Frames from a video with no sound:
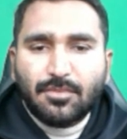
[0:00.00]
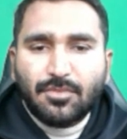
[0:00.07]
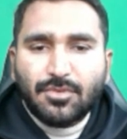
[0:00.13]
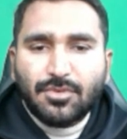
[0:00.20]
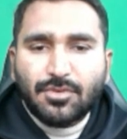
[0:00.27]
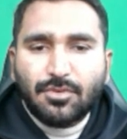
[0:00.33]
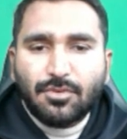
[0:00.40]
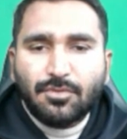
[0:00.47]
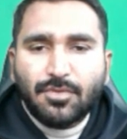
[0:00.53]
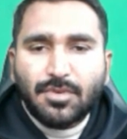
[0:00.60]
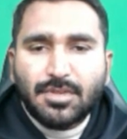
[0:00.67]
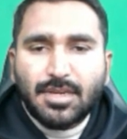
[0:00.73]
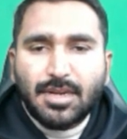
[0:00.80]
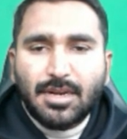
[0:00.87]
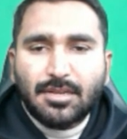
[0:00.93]
So we
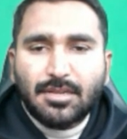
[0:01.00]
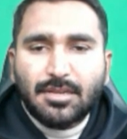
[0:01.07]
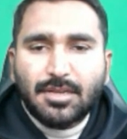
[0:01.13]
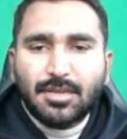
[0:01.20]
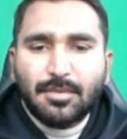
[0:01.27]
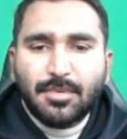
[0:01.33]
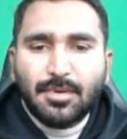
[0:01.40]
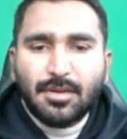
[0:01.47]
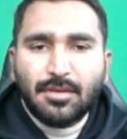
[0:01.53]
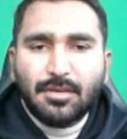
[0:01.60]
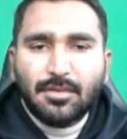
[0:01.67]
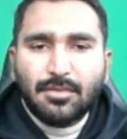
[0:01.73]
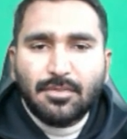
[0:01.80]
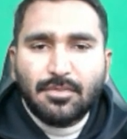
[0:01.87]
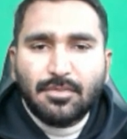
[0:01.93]
will select the table
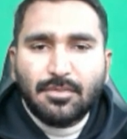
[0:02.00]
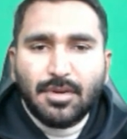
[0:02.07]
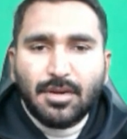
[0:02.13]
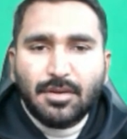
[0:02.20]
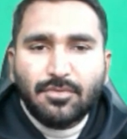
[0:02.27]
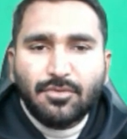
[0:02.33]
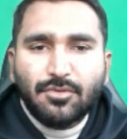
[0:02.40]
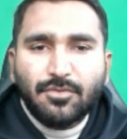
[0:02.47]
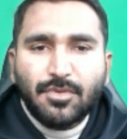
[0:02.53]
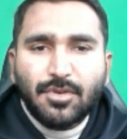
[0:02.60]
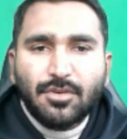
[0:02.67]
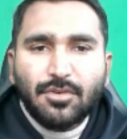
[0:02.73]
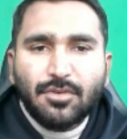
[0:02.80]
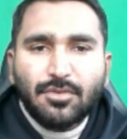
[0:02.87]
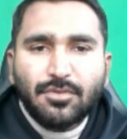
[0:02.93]
and we
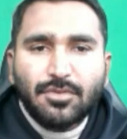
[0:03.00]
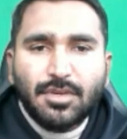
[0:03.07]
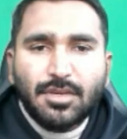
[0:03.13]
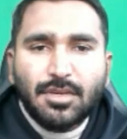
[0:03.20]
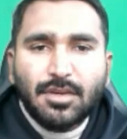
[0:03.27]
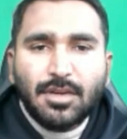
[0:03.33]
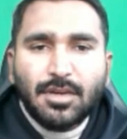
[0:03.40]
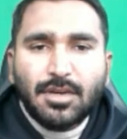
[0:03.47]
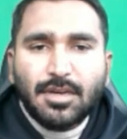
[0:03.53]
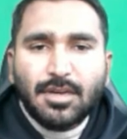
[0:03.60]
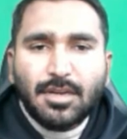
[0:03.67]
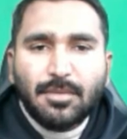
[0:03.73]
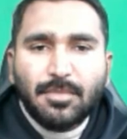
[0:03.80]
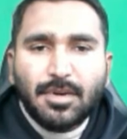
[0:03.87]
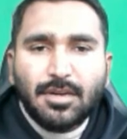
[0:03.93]
will go to the
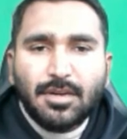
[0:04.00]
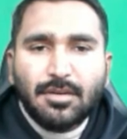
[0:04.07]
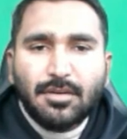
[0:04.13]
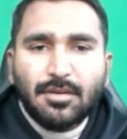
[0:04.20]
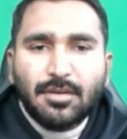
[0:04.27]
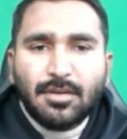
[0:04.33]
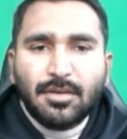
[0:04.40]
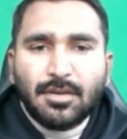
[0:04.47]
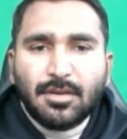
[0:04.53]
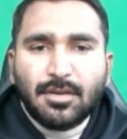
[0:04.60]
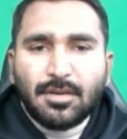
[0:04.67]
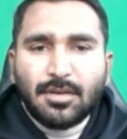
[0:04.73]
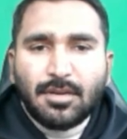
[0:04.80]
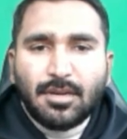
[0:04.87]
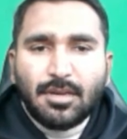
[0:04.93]
table
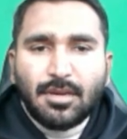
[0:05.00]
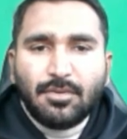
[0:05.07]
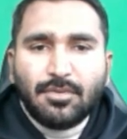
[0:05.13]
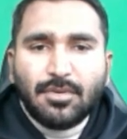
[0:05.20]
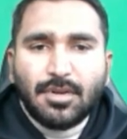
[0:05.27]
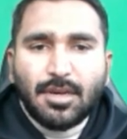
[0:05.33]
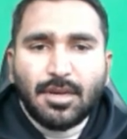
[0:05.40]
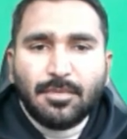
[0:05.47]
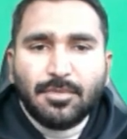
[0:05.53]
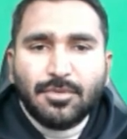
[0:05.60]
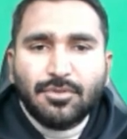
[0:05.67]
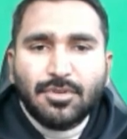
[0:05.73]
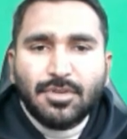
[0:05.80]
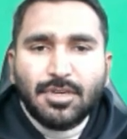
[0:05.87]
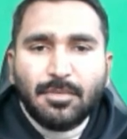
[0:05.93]
layout tab,
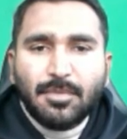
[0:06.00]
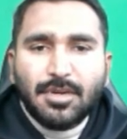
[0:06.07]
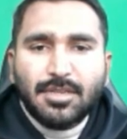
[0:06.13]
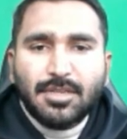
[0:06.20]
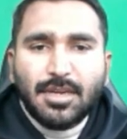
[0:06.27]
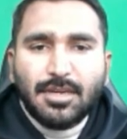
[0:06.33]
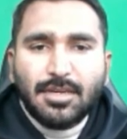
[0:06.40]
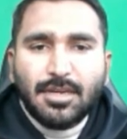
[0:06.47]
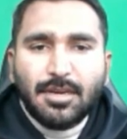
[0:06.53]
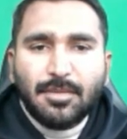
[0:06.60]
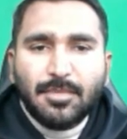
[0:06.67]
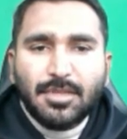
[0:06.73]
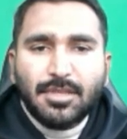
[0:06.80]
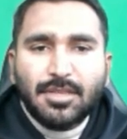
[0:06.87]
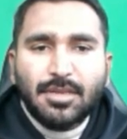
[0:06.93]
sorry, table design
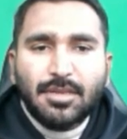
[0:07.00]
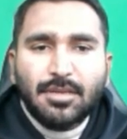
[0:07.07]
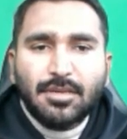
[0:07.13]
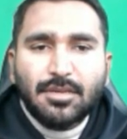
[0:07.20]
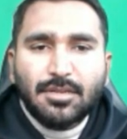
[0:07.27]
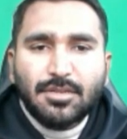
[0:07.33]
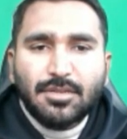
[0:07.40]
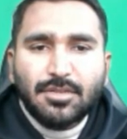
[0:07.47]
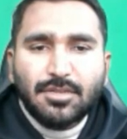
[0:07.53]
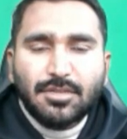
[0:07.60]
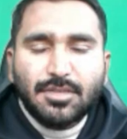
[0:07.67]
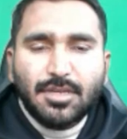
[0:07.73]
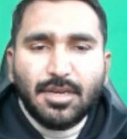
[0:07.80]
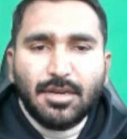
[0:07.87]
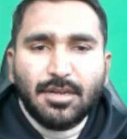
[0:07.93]
tab. In the
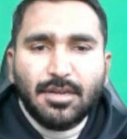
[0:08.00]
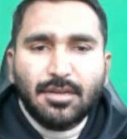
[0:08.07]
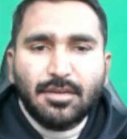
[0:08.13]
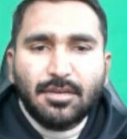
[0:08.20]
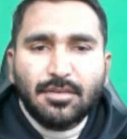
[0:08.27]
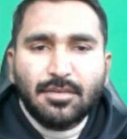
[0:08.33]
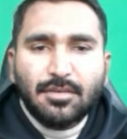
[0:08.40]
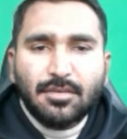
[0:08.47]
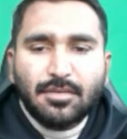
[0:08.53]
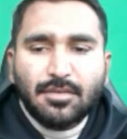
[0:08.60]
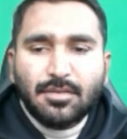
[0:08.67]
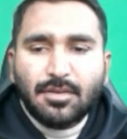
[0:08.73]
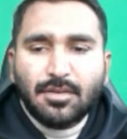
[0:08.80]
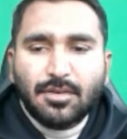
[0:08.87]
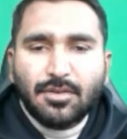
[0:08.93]
shading
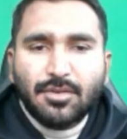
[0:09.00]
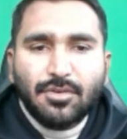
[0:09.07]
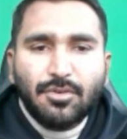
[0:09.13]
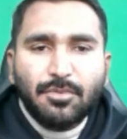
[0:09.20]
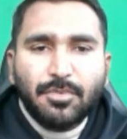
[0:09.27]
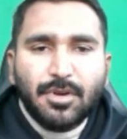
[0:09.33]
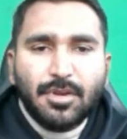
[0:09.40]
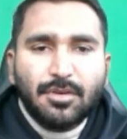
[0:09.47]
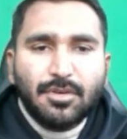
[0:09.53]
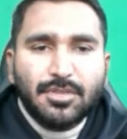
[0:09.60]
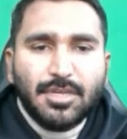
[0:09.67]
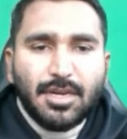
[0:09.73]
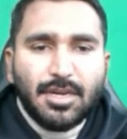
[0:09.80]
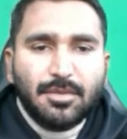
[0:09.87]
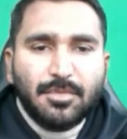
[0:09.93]
group, click
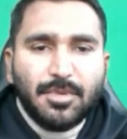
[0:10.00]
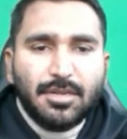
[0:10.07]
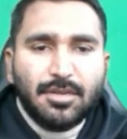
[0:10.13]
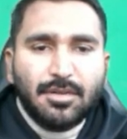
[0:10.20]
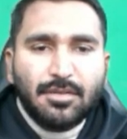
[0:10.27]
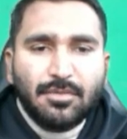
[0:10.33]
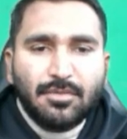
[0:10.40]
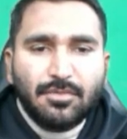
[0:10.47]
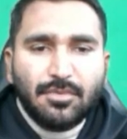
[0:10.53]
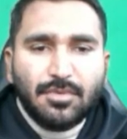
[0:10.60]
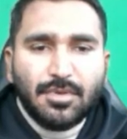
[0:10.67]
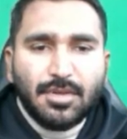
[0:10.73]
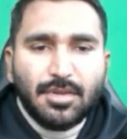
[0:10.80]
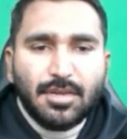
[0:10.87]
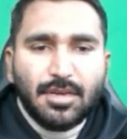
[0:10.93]
on shading button,
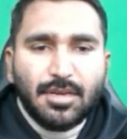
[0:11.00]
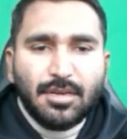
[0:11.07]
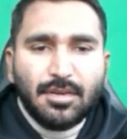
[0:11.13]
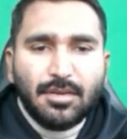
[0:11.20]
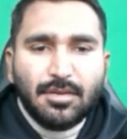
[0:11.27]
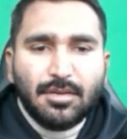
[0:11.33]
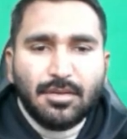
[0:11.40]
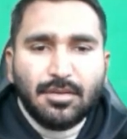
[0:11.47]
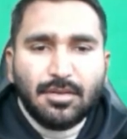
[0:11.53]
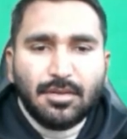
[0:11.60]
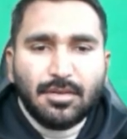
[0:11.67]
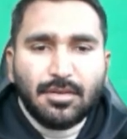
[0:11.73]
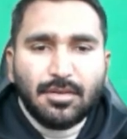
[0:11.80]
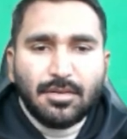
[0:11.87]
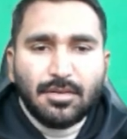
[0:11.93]
gray
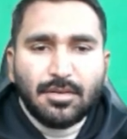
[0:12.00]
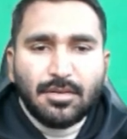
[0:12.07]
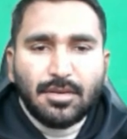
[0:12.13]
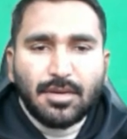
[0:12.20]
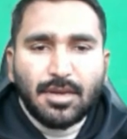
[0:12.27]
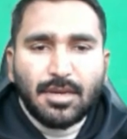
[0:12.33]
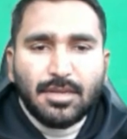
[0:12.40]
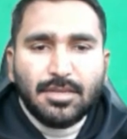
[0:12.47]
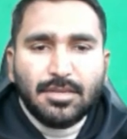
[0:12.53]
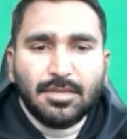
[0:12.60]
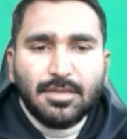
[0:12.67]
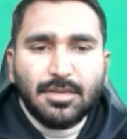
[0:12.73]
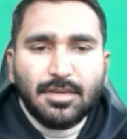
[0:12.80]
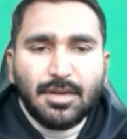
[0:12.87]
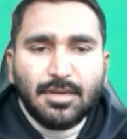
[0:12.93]

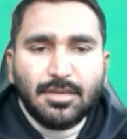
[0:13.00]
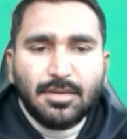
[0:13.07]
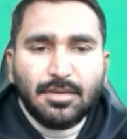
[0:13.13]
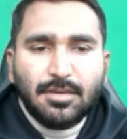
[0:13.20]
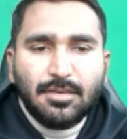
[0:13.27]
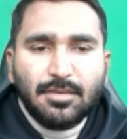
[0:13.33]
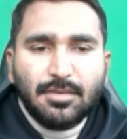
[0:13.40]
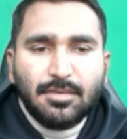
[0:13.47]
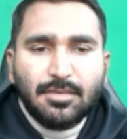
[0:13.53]
SM3 letter,